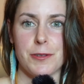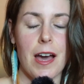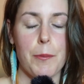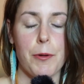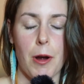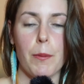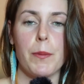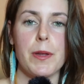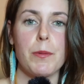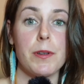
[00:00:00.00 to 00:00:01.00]
I
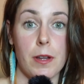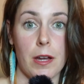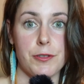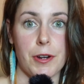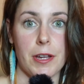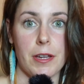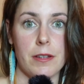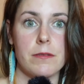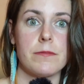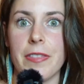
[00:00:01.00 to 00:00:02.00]
probably would not drink it.